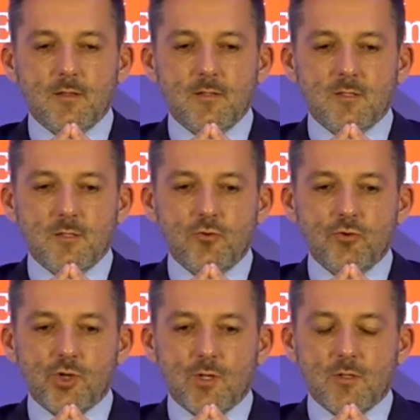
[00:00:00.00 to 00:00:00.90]

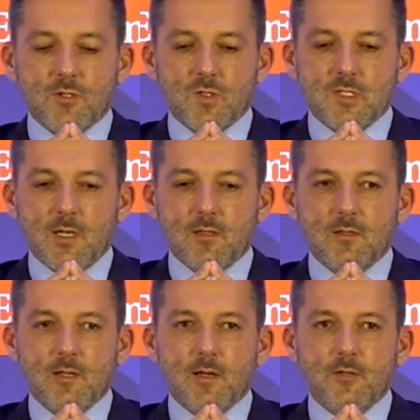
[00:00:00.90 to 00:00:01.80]
institution and the
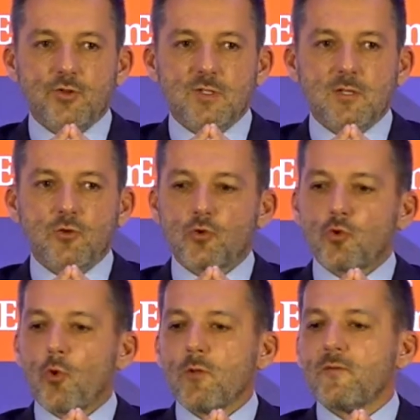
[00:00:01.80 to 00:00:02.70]
society in the countries, that
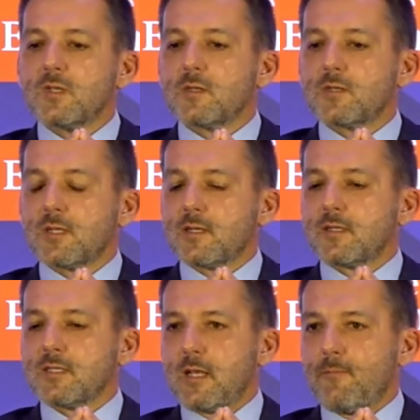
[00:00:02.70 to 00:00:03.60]
not all investors are
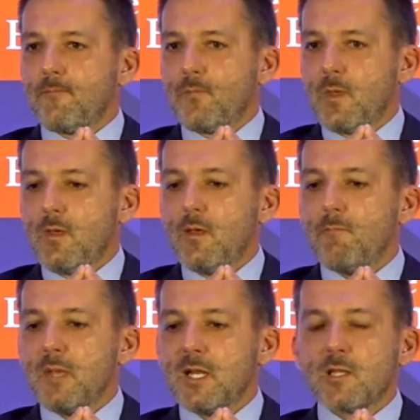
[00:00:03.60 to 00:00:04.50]
the same.
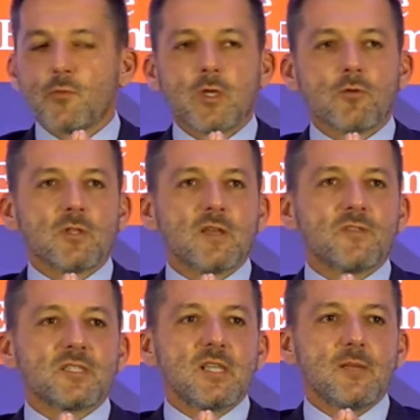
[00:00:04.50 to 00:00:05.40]
Meaning that we cannot
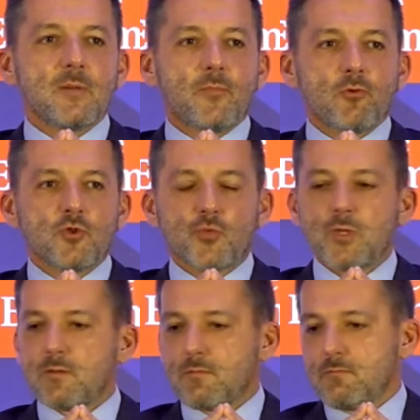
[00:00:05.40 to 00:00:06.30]
have the same approach
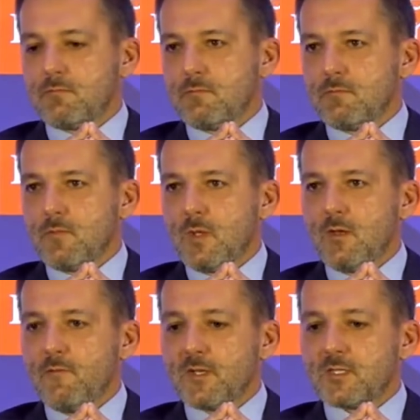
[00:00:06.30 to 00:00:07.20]
with
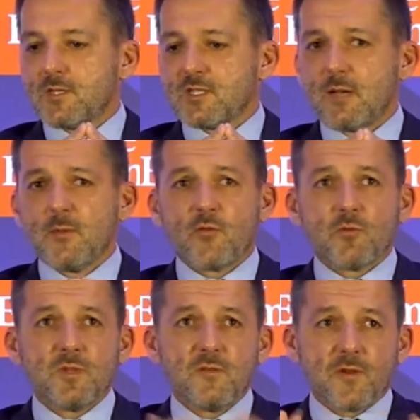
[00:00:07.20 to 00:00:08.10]
investors coming
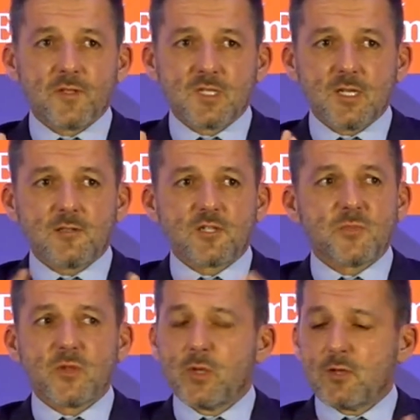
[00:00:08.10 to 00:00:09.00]
from different
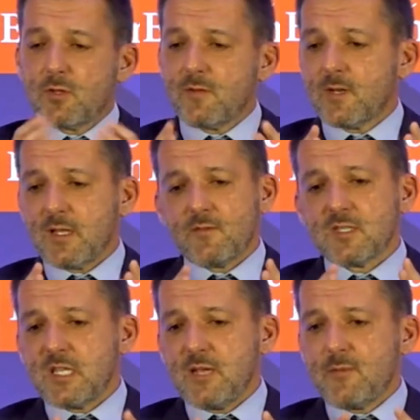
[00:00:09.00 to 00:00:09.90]
sectors, but we cannot even have
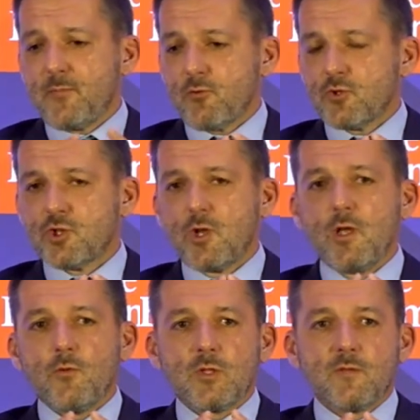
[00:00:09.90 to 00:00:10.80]
the same approach
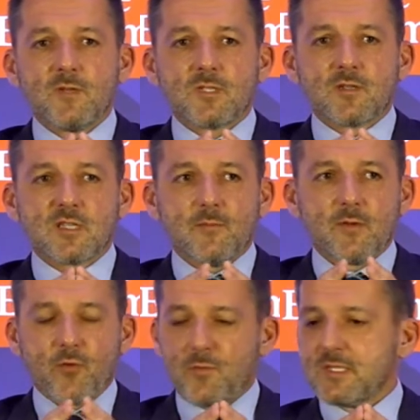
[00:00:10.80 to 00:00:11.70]
with investors
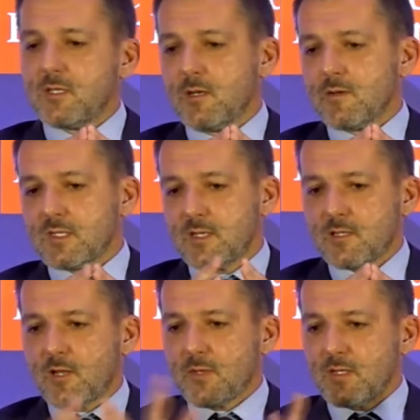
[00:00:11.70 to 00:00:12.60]
coming from a single
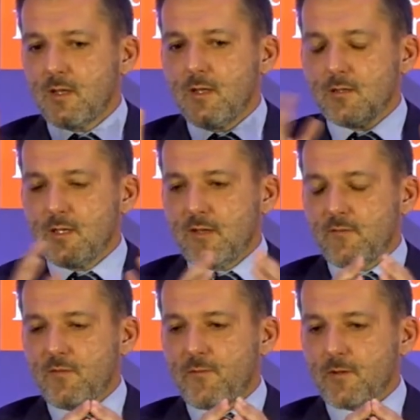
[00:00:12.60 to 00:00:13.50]
sector, but they
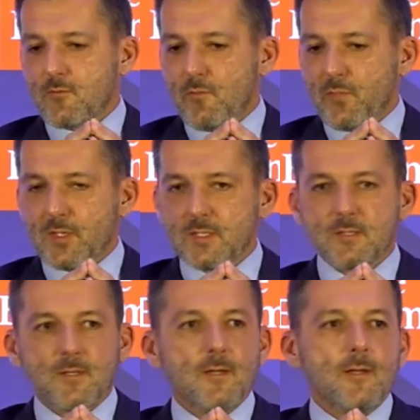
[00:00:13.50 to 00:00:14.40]
have different companies.